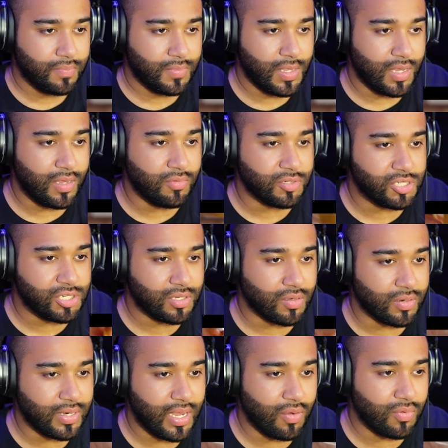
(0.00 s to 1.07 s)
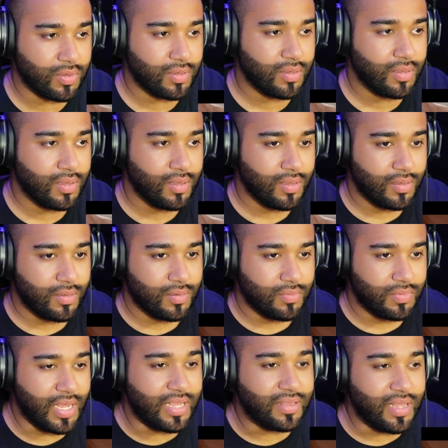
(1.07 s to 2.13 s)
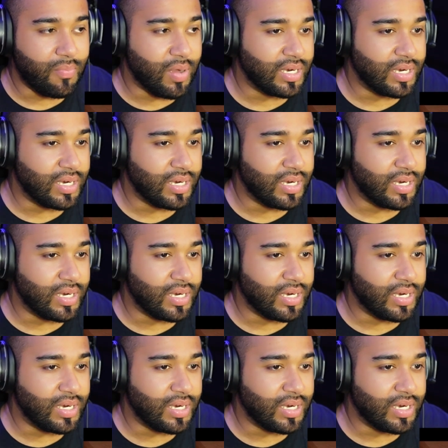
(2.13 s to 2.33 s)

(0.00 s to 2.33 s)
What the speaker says: Yeah, he was shook on that one. They